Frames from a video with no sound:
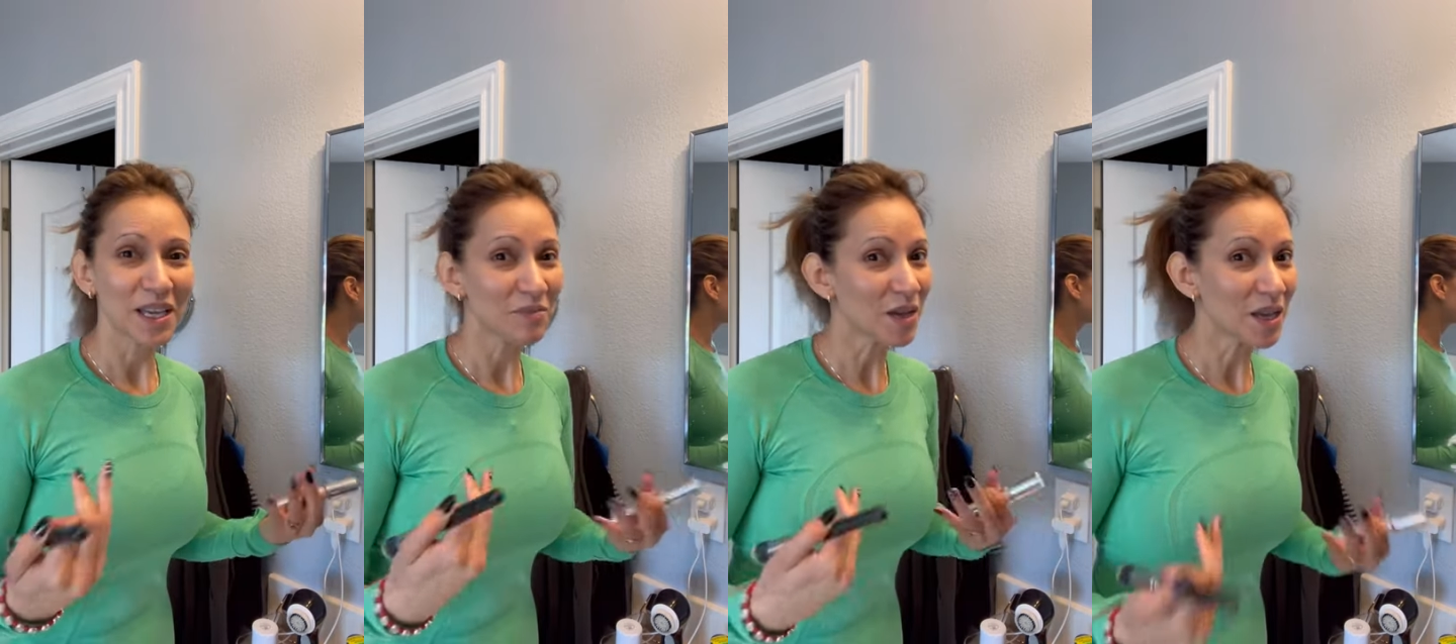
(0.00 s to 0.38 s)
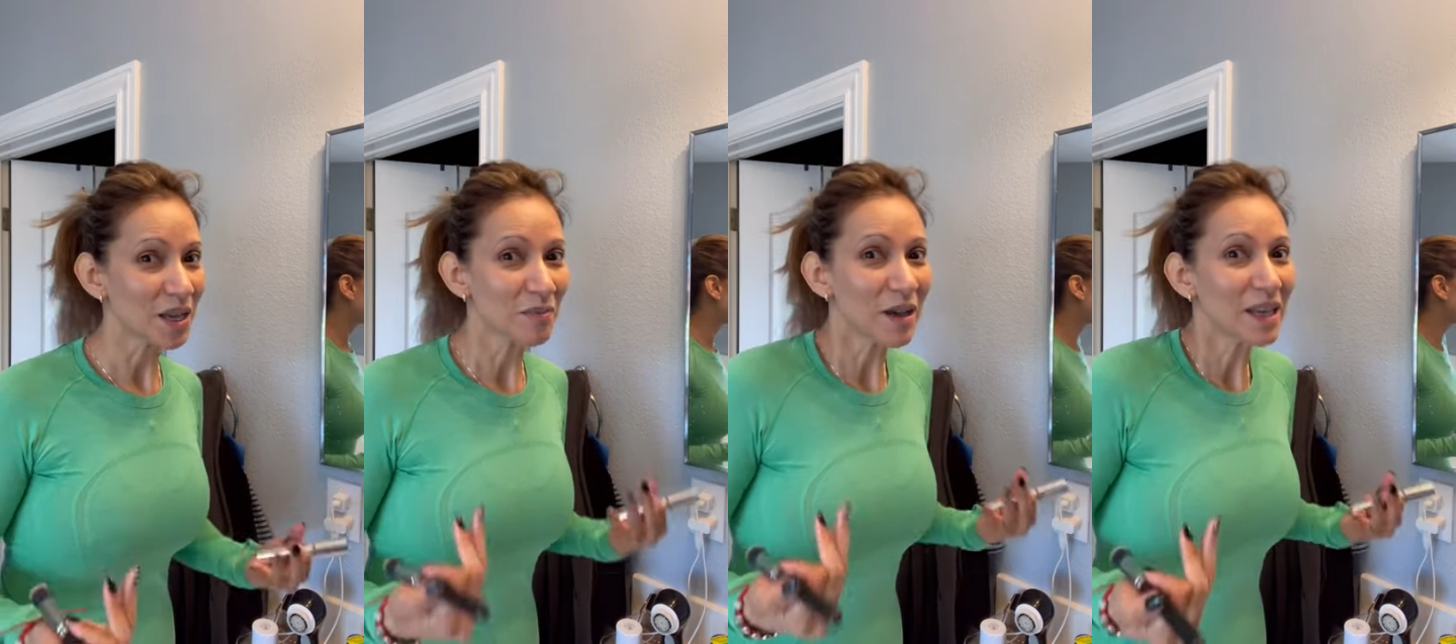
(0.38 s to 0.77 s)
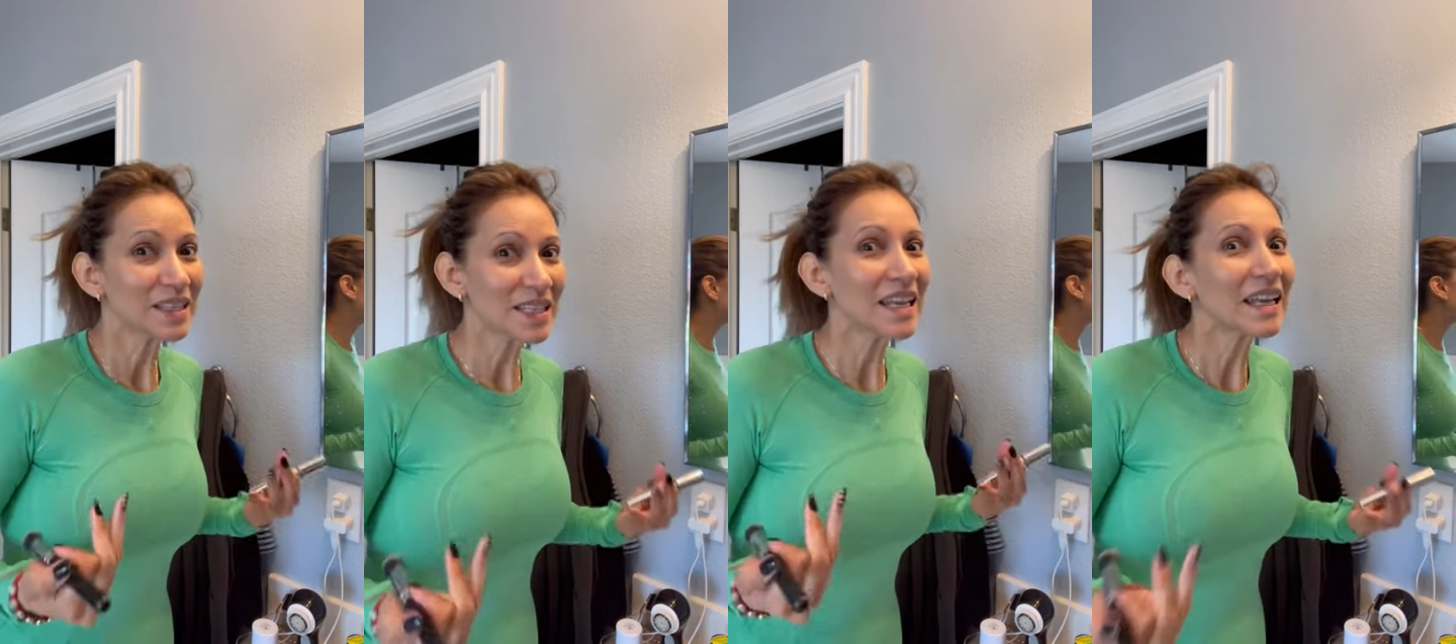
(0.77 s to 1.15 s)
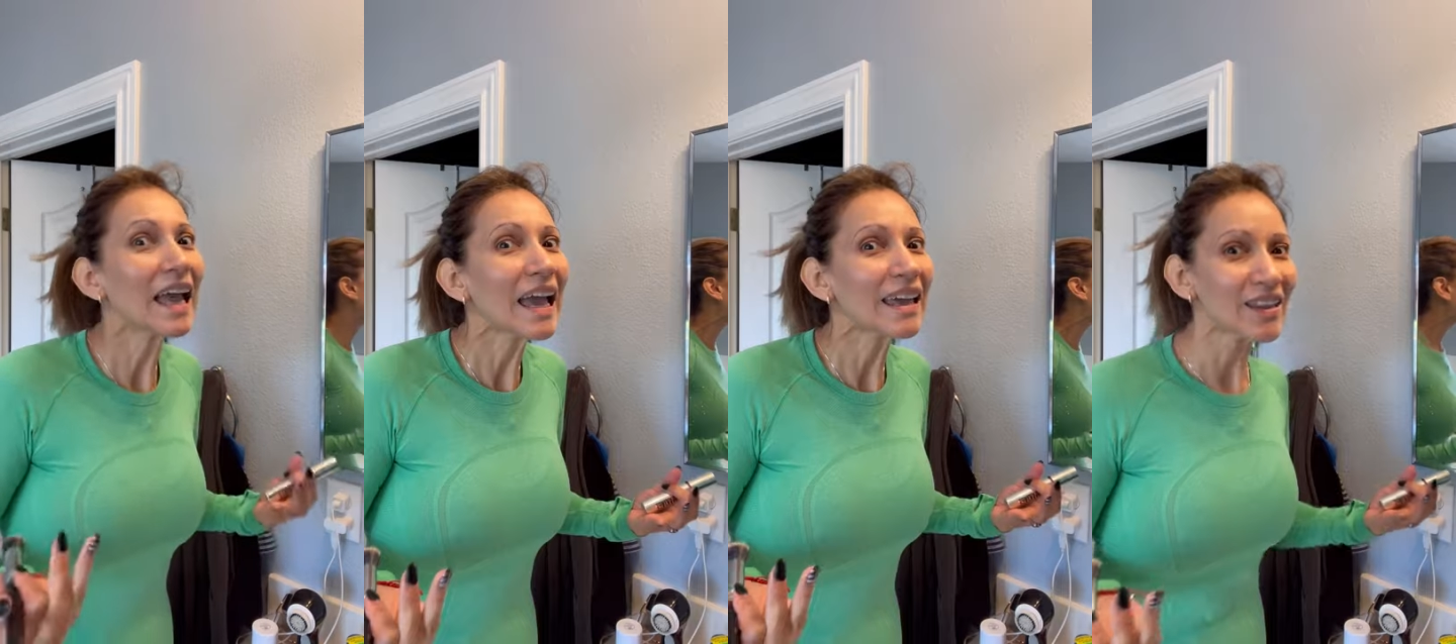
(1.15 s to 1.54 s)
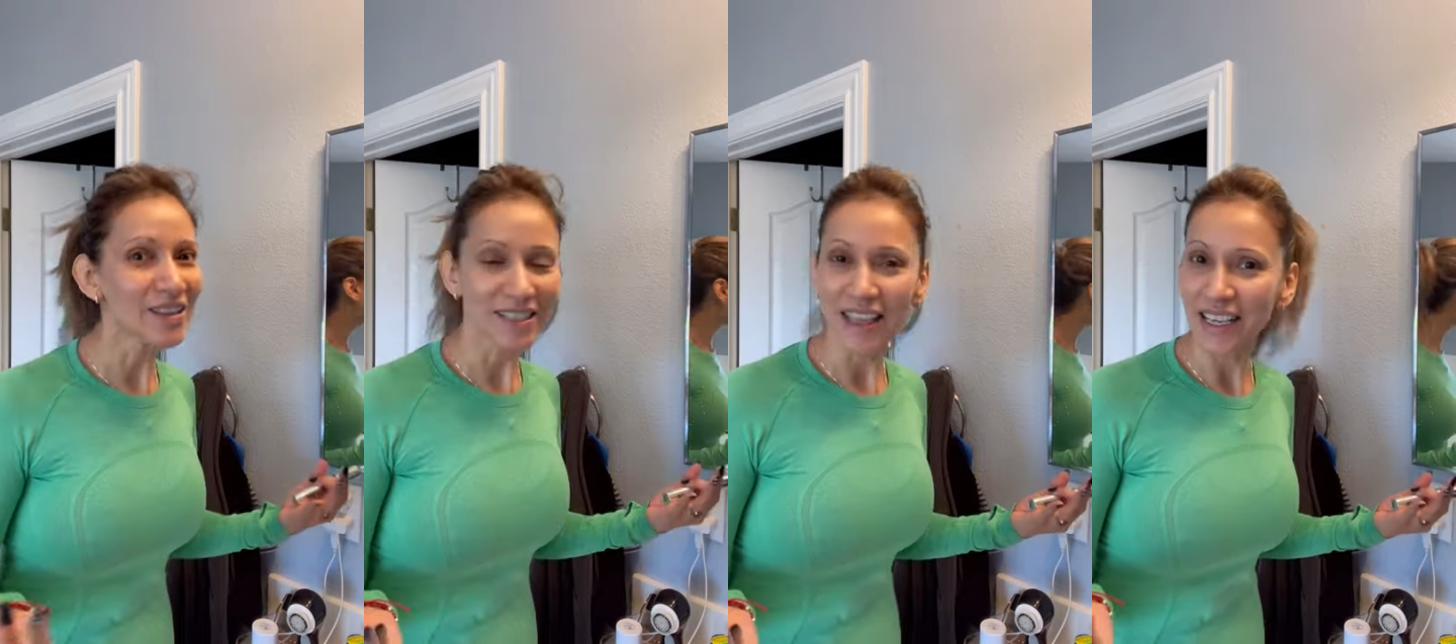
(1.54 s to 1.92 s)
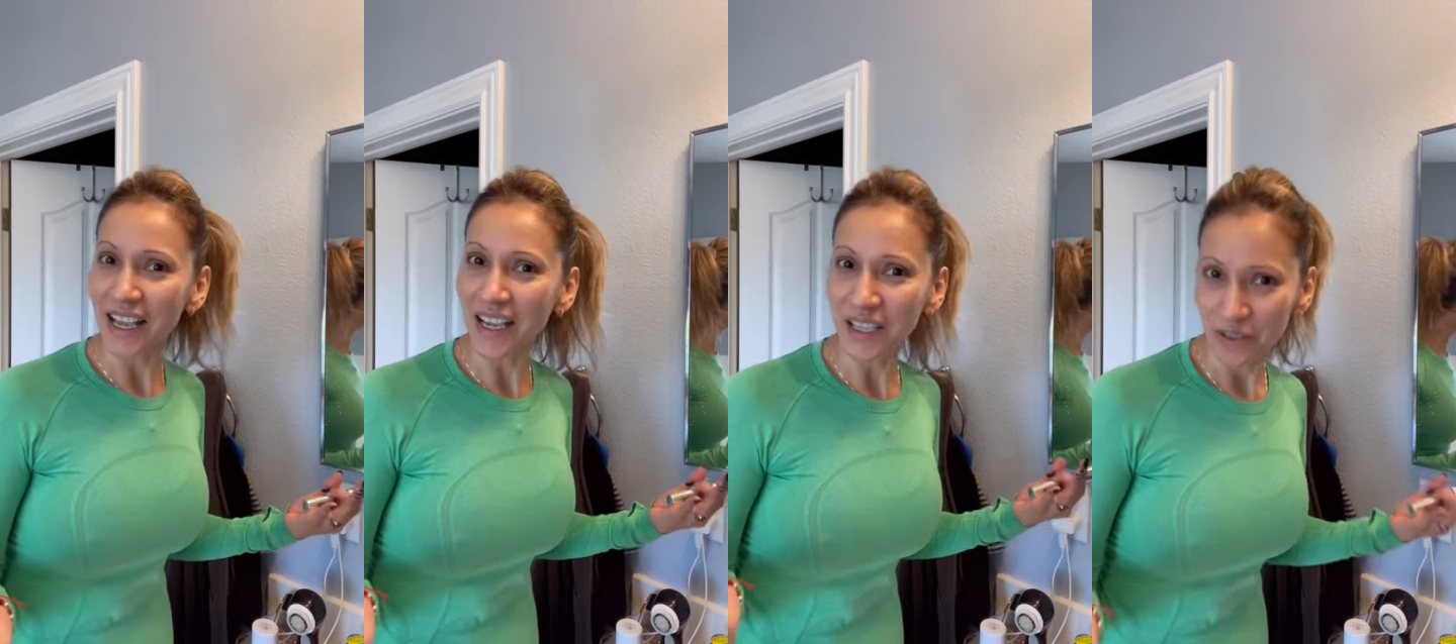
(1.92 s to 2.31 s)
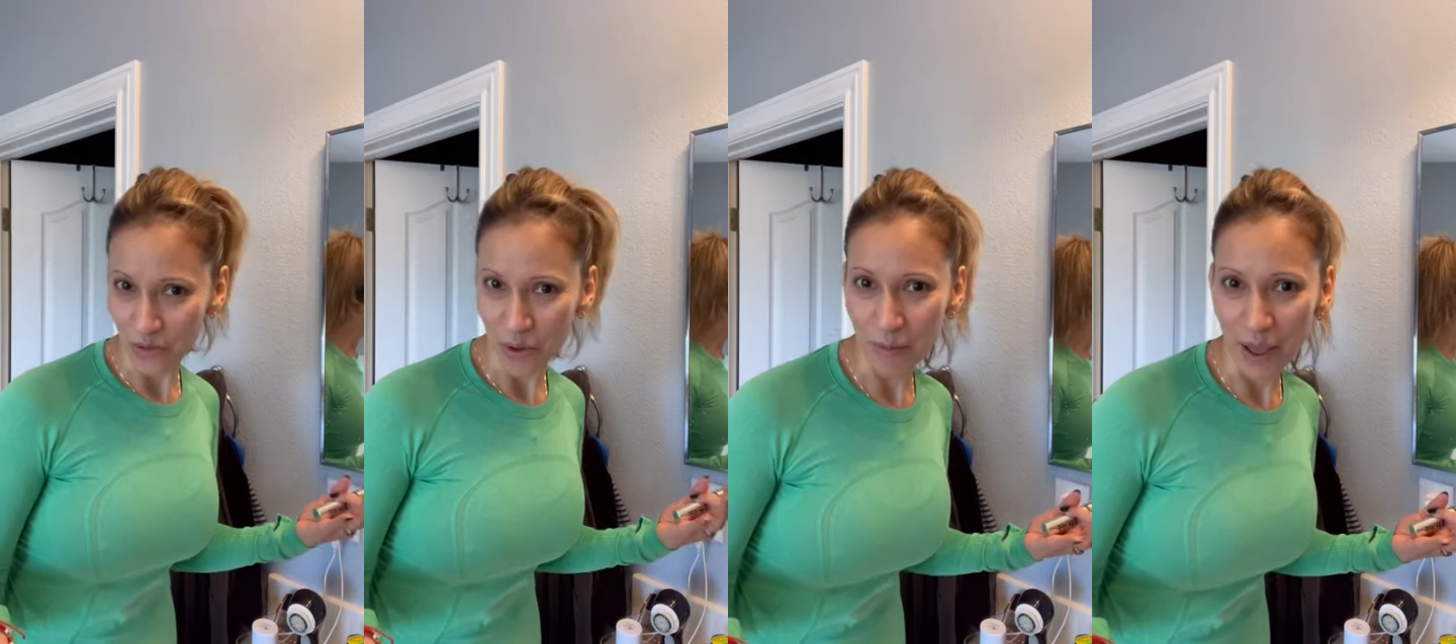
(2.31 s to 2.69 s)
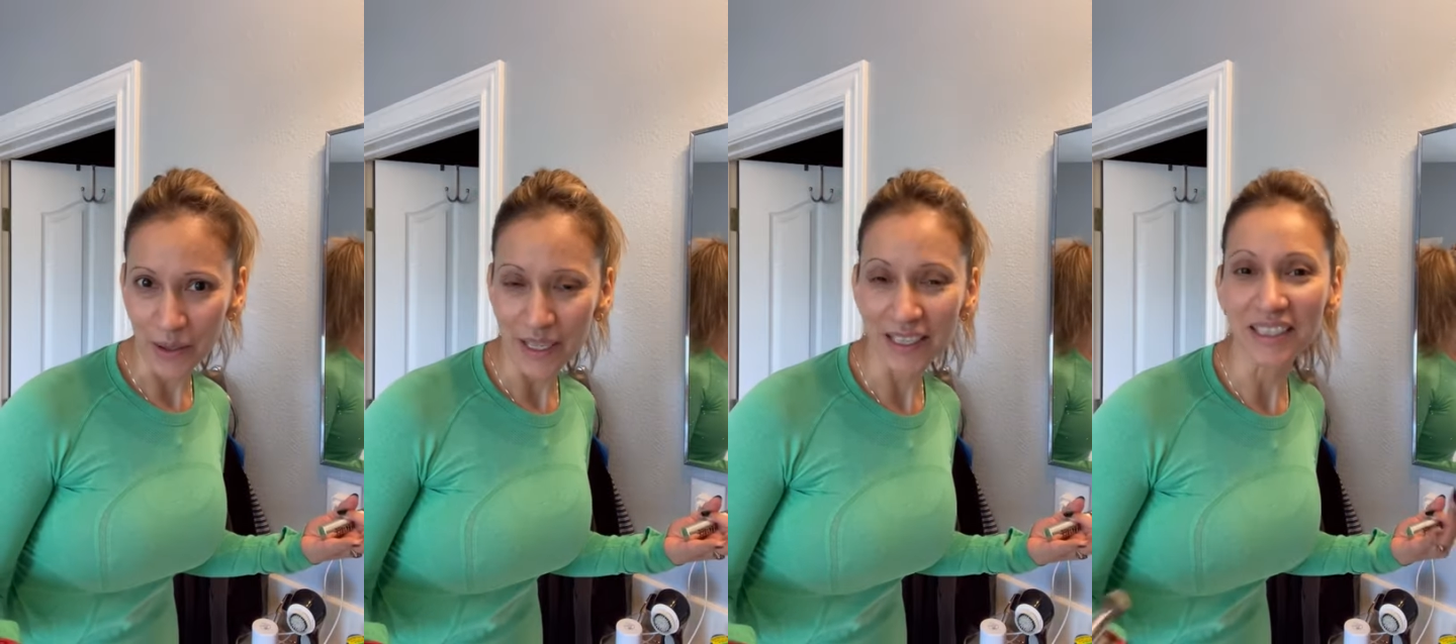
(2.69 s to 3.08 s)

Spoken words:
DNA. There's nothing I can do about it.